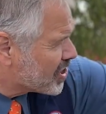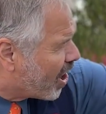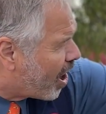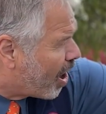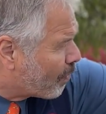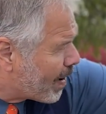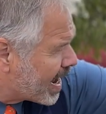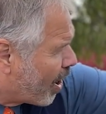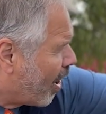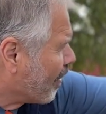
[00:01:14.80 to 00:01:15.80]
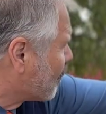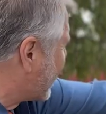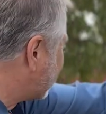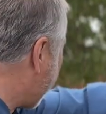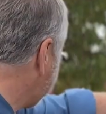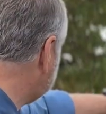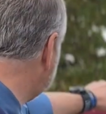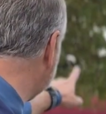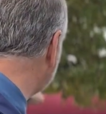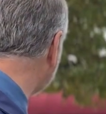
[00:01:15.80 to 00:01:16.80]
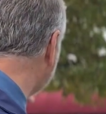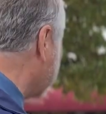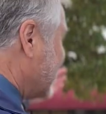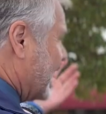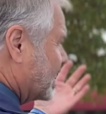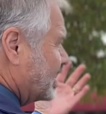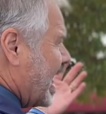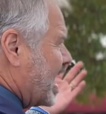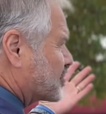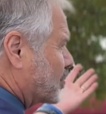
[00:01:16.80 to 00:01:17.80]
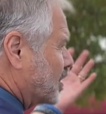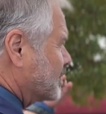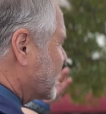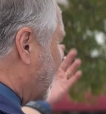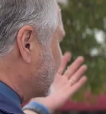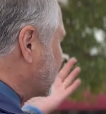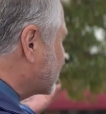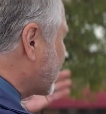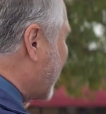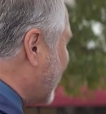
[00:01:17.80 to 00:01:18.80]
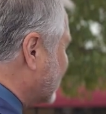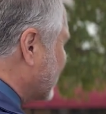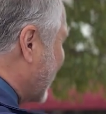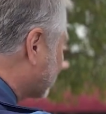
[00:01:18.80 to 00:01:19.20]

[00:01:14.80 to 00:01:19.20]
a hallway all the way down the middle and classrooms on this side and that